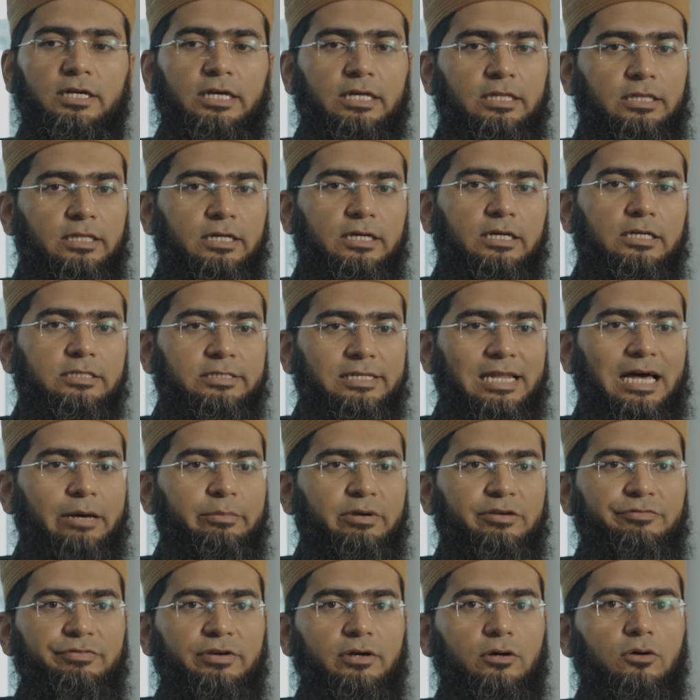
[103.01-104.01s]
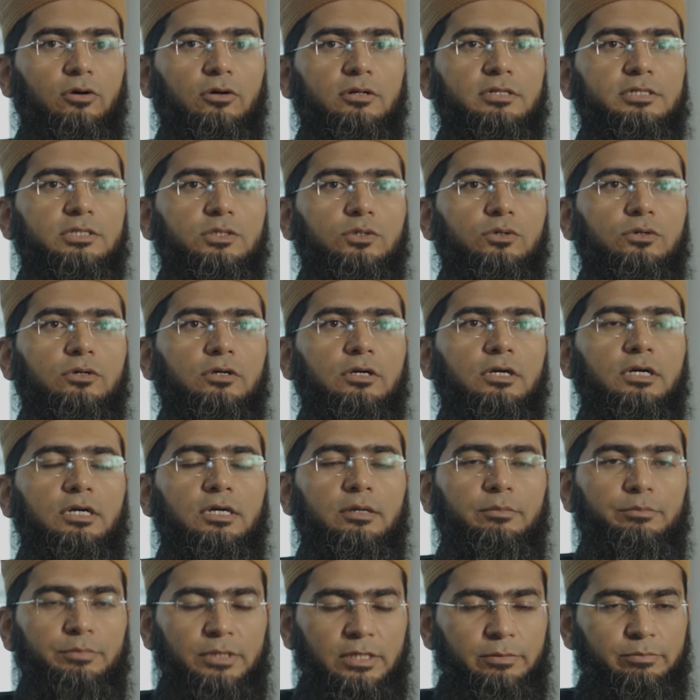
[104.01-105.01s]
In the Islamic fiqh also,
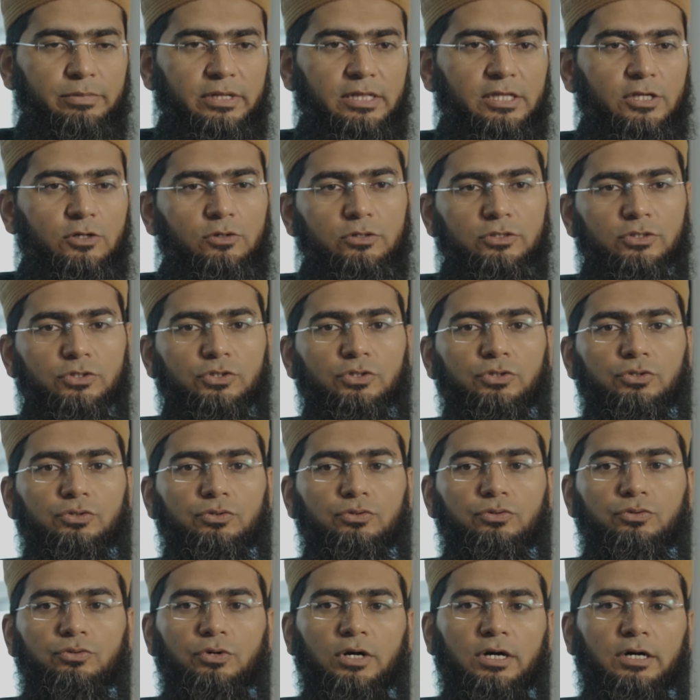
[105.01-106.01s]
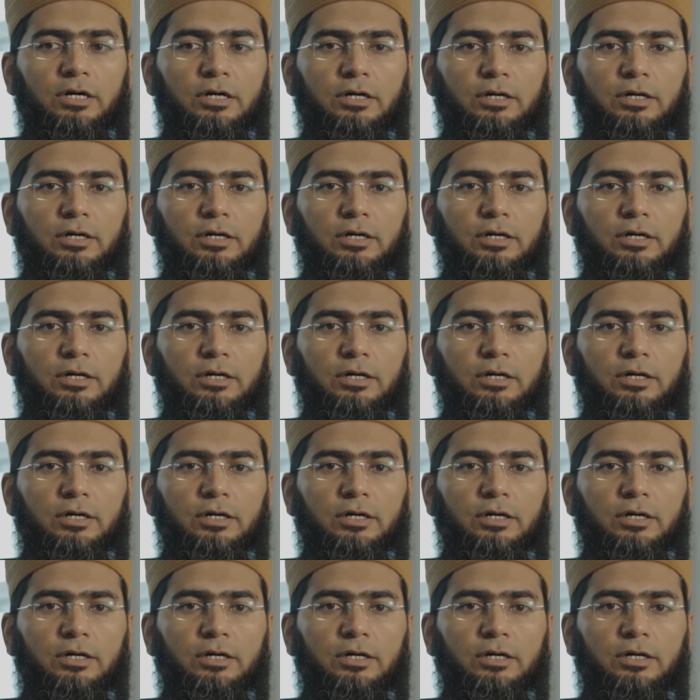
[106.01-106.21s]
people used to